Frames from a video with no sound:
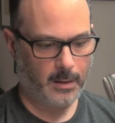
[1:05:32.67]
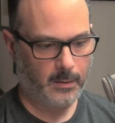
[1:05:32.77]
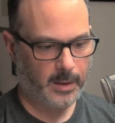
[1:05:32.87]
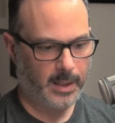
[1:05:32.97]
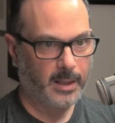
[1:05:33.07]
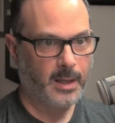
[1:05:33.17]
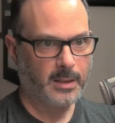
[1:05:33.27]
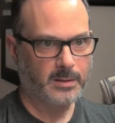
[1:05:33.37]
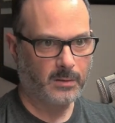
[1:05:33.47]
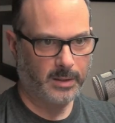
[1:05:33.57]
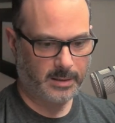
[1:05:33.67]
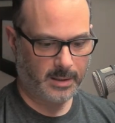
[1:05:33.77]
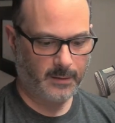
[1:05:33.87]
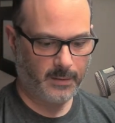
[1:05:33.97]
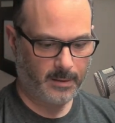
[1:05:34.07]
Okay, so let's
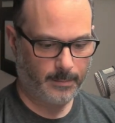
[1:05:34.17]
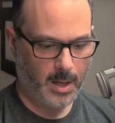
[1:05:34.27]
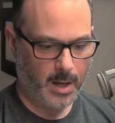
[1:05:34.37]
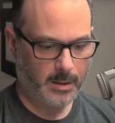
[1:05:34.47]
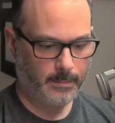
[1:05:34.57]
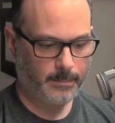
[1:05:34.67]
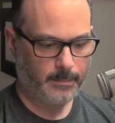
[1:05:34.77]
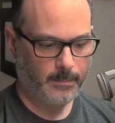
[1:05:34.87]
give it a bottom.